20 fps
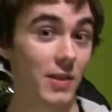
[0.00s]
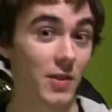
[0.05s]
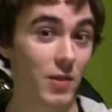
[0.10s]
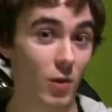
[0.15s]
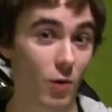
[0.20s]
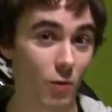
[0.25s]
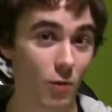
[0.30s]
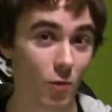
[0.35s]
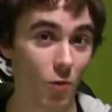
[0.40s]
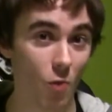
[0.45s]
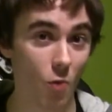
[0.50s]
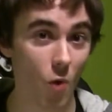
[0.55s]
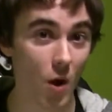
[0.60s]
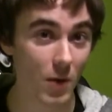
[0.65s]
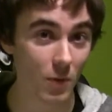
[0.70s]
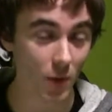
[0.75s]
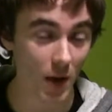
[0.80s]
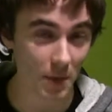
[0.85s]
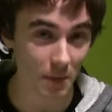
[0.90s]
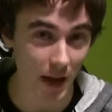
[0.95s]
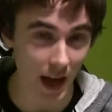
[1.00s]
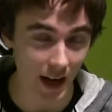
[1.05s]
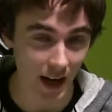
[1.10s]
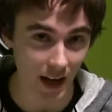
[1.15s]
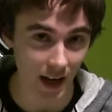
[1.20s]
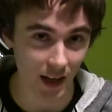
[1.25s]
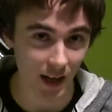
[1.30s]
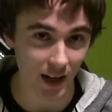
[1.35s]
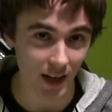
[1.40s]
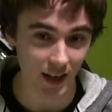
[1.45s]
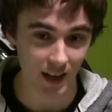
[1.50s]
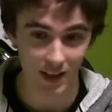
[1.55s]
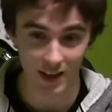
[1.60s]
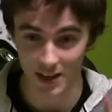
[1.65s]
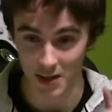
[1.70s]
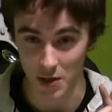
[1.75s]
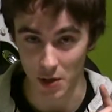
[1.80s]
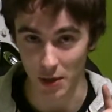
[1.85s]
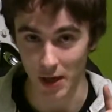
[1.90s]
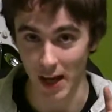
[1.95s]
So for 1 white mana,
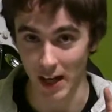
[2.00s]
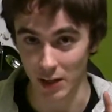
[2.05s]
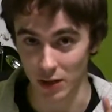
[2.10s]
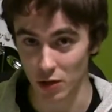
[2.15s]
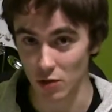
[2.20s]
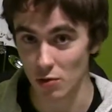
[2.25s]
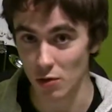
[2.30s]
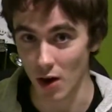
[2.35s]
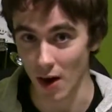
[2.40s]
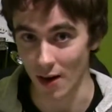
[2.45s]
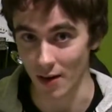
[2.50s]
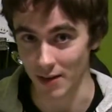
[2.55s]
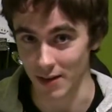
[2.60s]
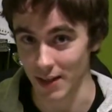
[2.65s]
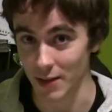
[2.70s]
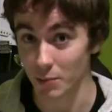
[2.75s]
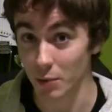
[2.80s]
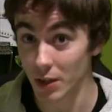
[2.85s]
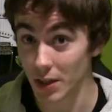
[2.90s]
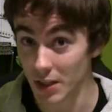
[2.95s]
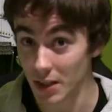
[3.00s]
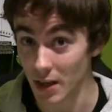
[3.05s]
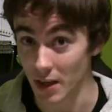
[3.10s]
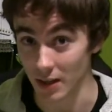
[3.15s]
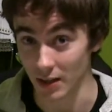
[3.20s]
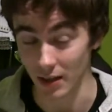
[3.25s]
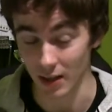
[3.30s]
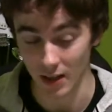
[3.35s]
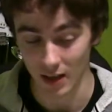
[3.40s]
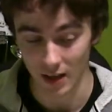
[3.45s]
you're getting 2 cards. That's pretty good.